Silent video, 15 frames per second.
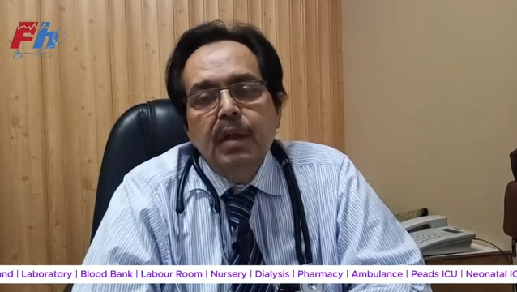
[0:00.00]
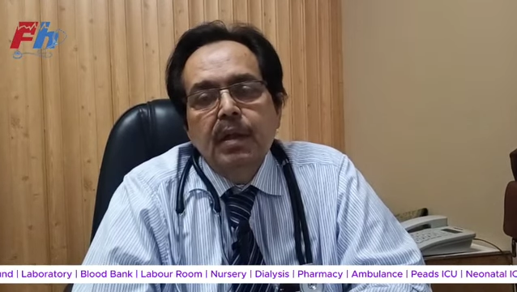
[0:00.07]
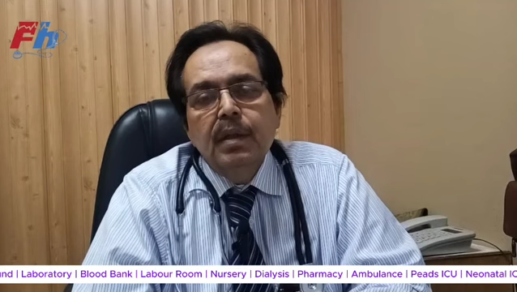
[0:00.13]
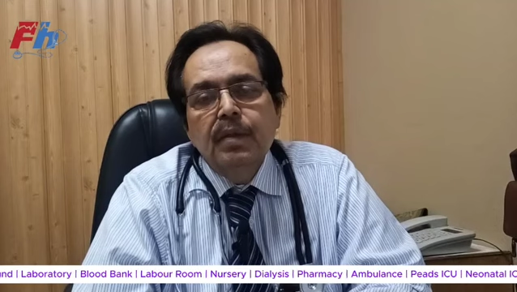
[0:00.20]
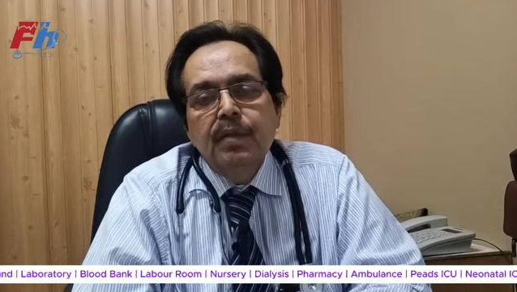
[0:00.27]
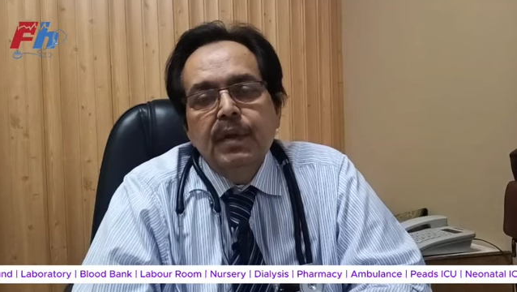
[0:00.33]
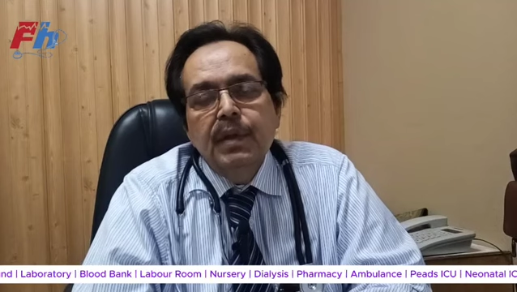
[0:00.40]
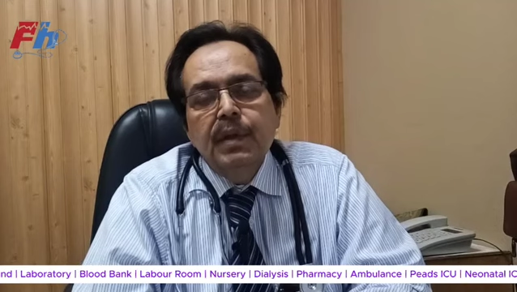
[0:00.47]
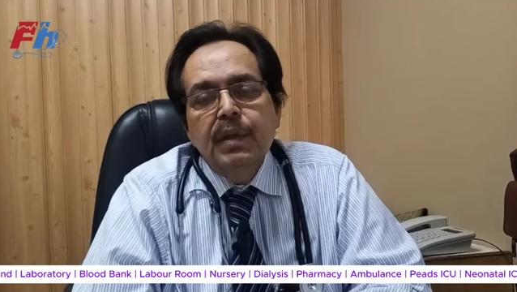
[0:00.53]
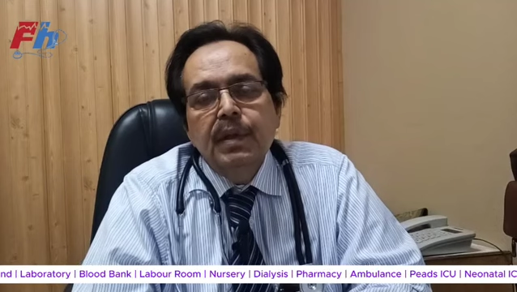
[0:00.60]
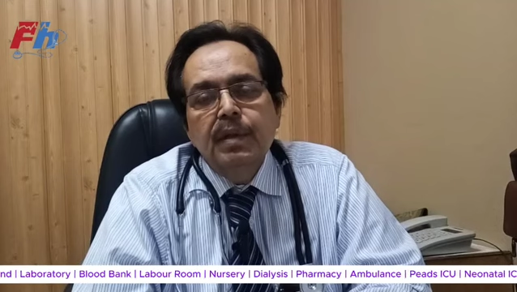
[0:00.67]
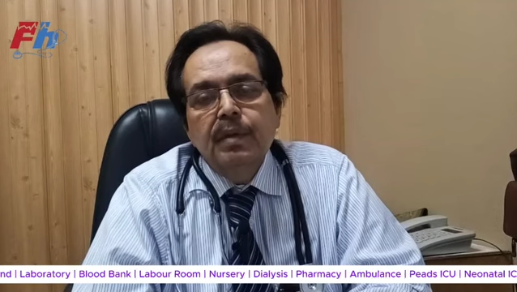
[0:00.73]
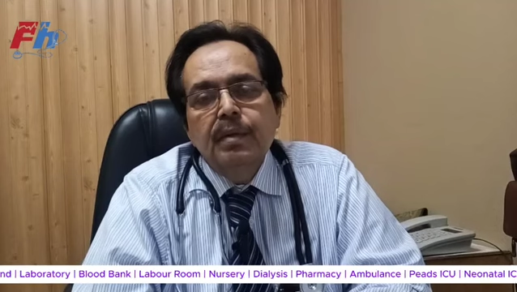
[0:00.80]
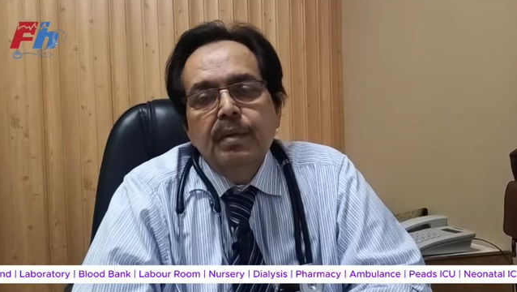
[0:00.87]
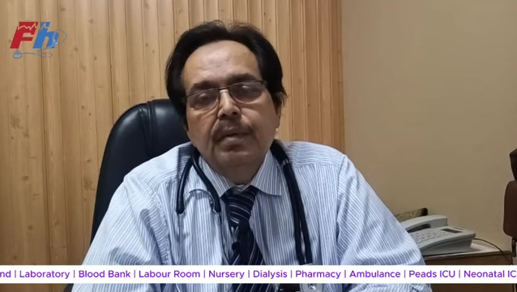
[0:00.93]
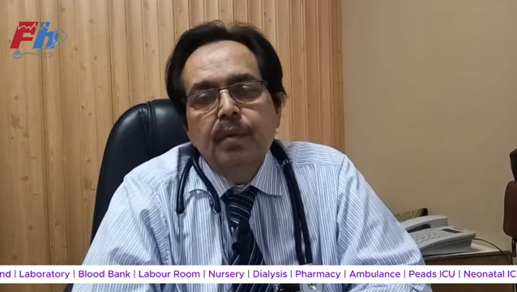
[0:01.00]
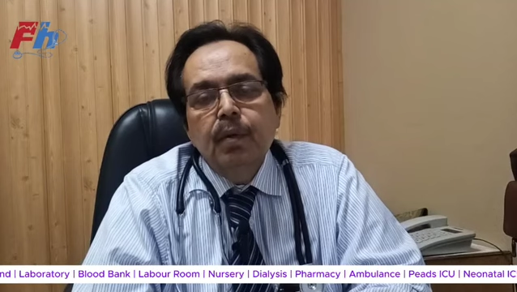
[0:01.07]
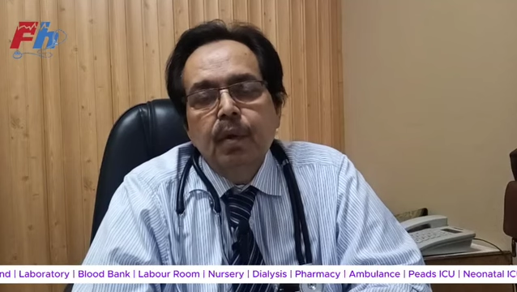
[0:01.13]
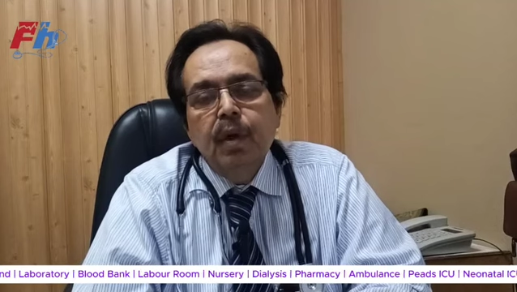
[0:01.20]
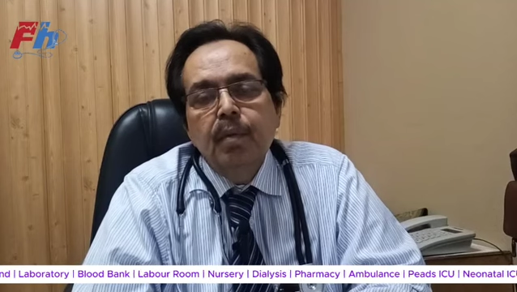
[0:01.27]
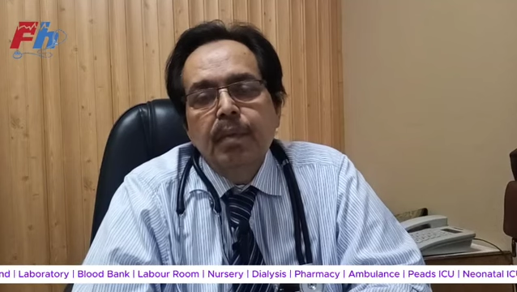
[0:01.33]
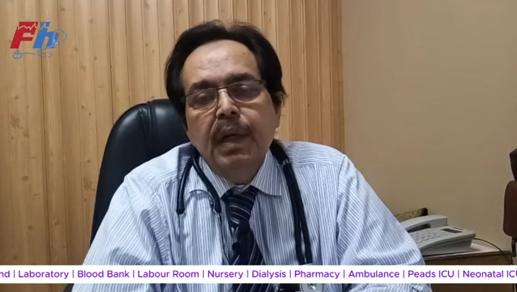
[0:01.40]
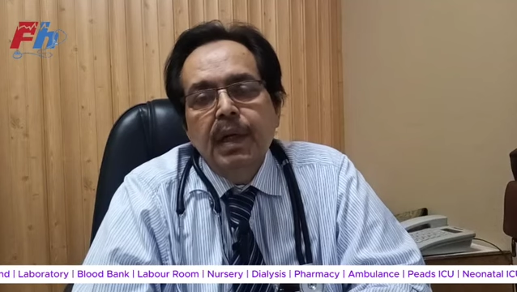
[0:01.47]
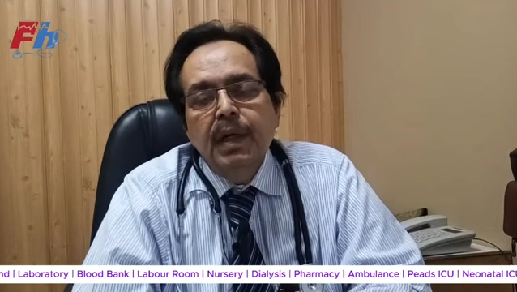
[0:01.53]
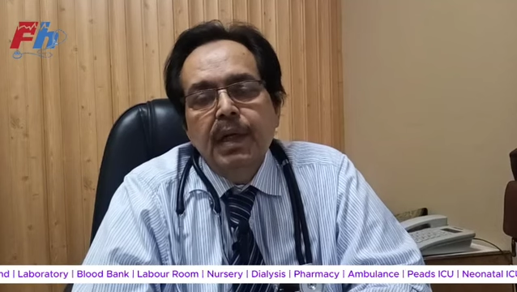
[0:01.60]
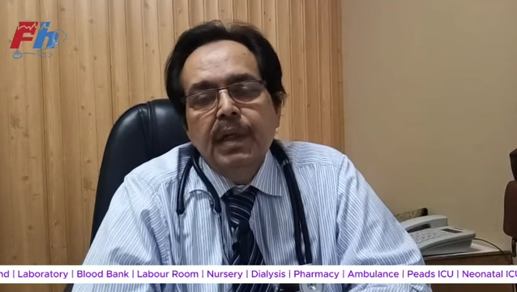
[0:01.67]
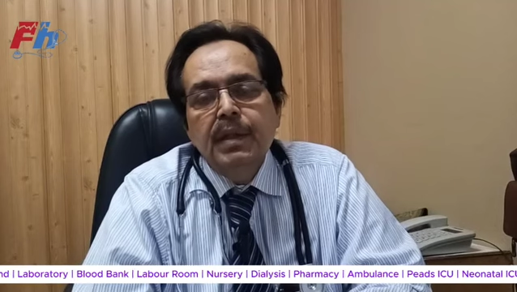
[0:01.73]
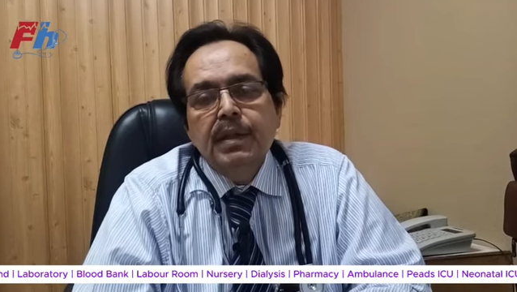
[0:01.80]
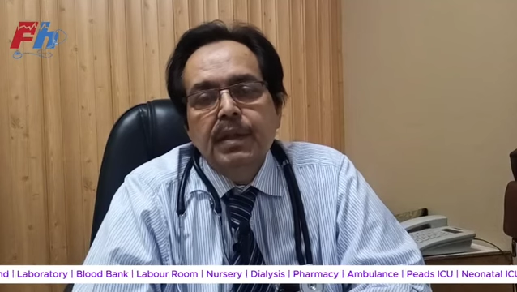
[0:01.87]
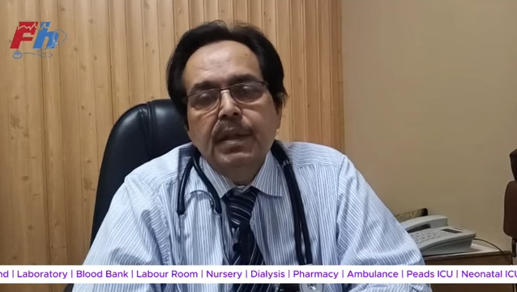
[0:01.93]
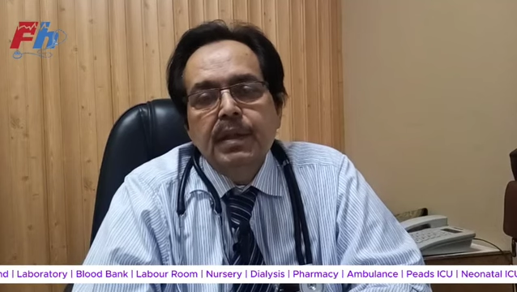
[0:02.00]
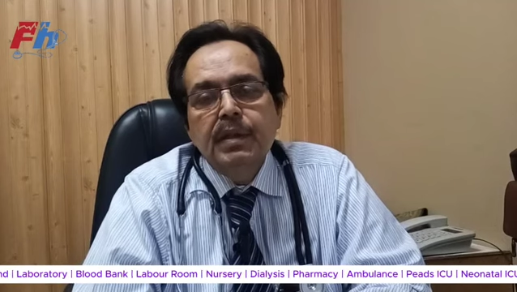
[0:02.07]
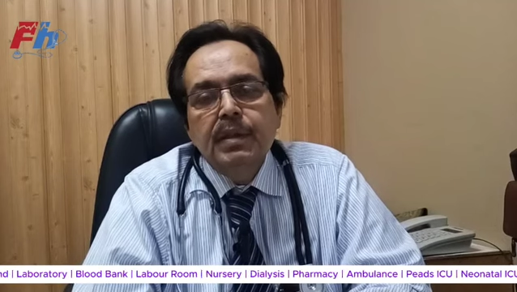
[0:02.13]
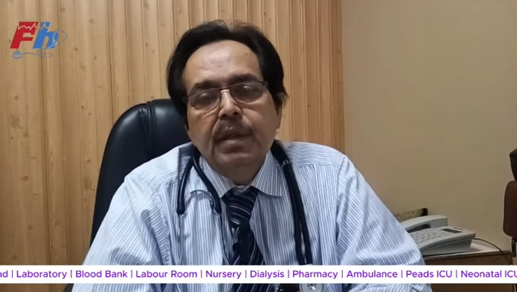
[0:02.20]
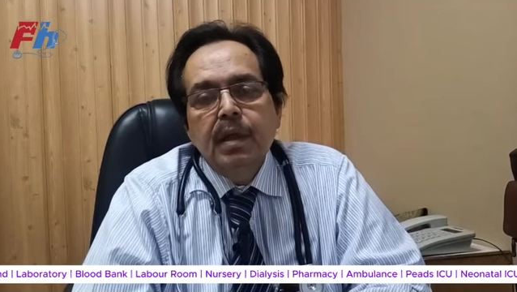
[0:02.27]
with the oral medications,